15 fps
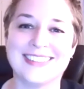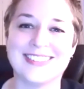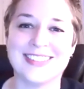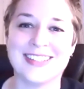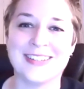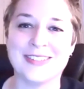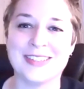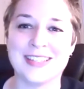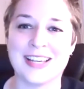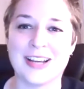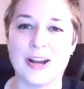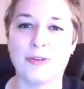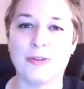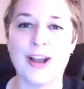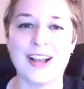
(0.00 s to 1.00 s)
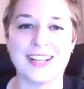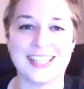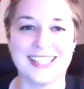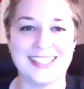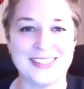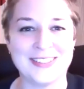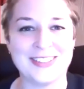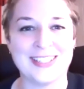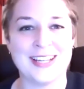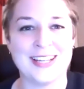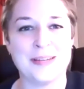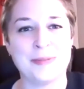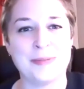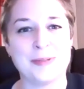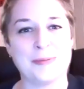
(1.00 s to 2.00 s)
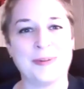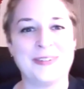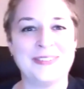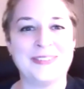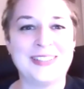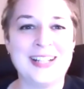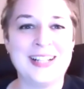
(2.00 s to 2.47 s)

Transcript: Sounds like a rockin' good time as well.